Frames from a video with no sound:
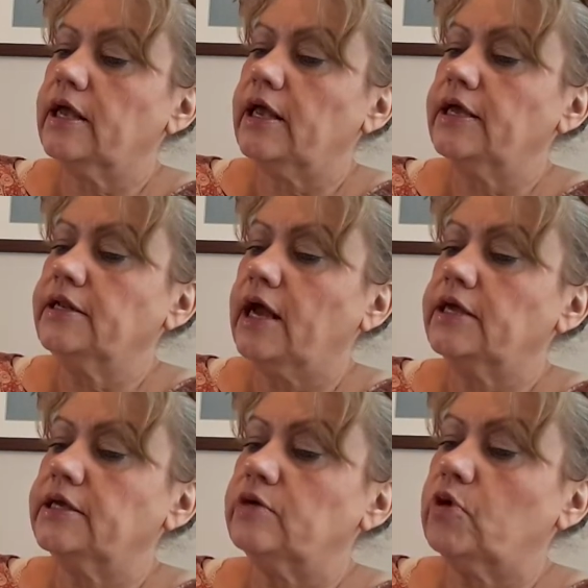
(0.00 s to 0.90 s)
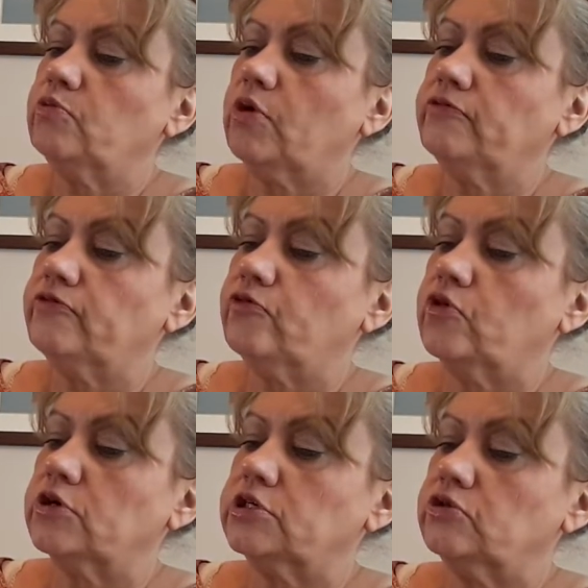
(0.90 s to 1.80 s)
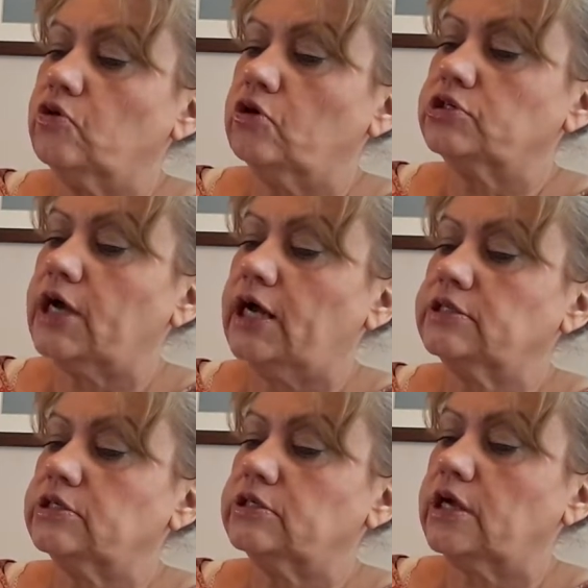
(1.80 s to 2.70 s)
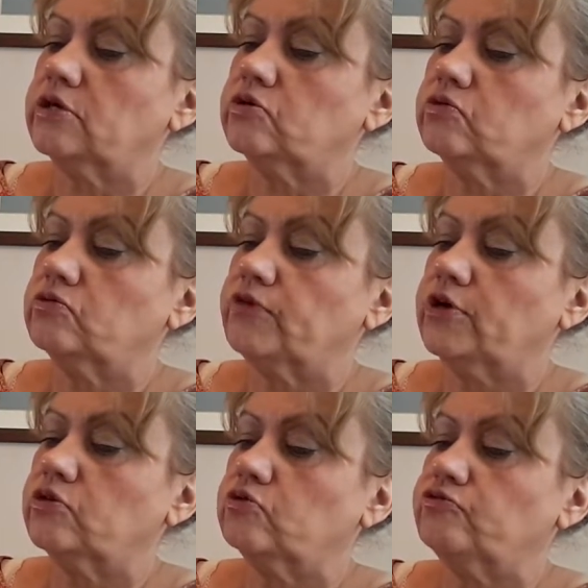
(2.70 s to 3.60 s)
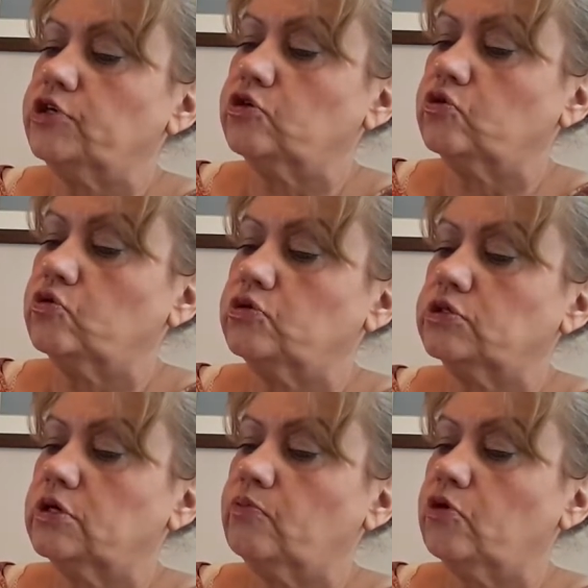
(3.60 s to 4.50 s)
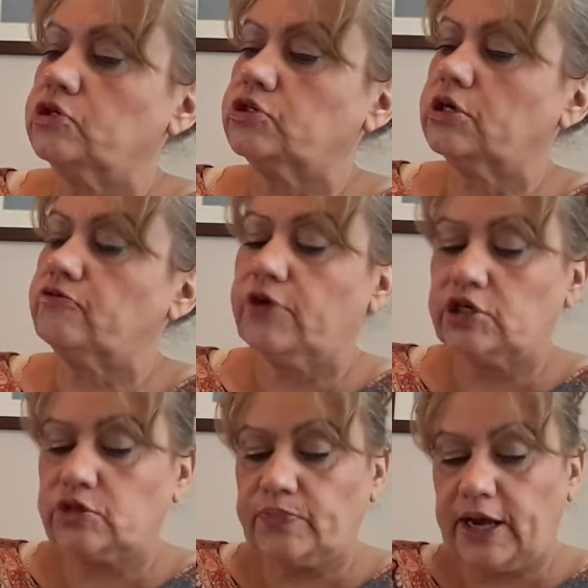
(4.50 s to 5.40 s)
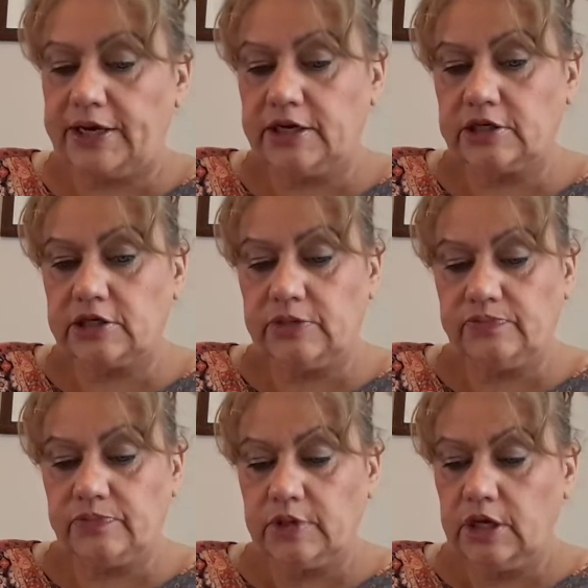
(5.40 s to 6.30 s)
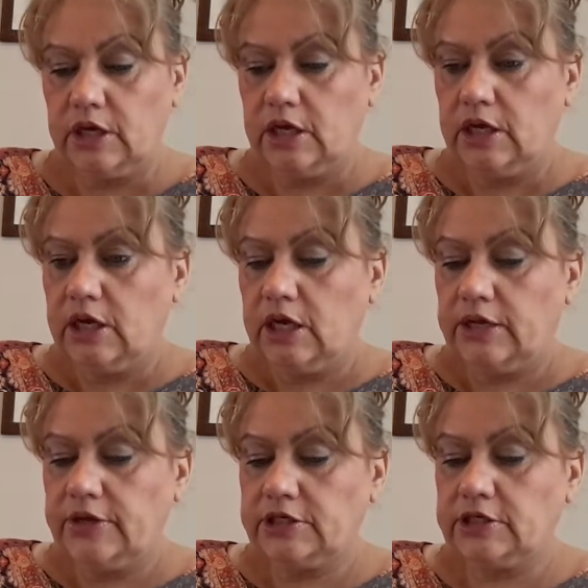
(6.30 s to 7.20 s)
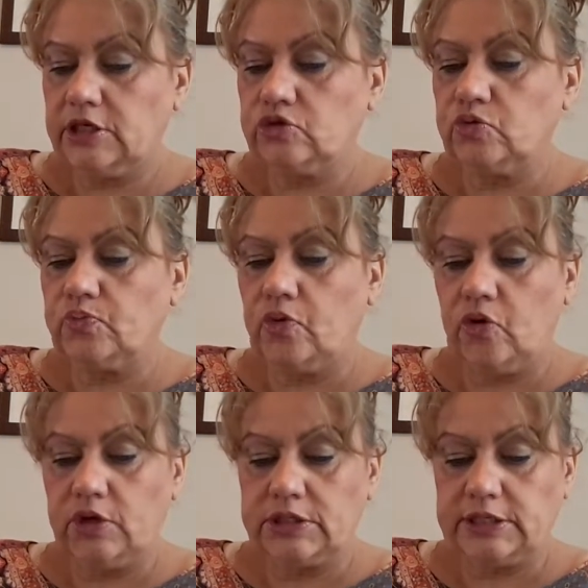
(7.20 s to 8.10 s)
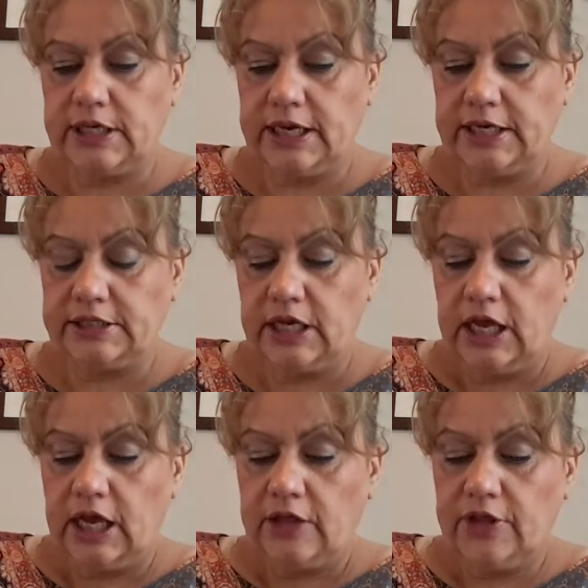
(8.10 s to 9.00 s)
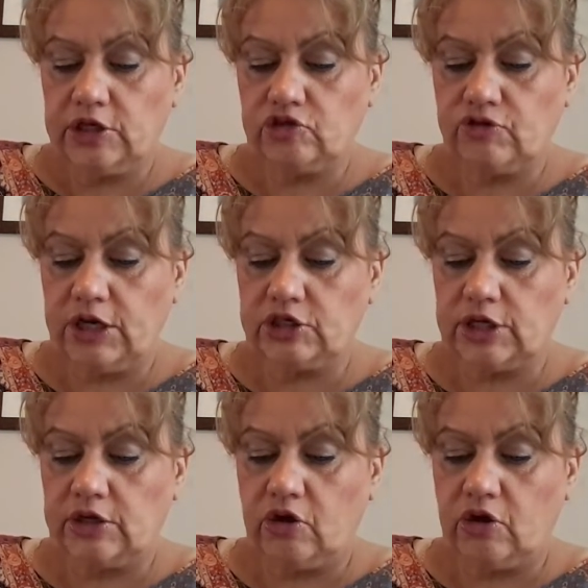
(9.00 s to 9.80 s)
NIA 114 Technology Anti-Wrinkle Recode Moisture Rich Barrier Cream. And this little pot says, this rich and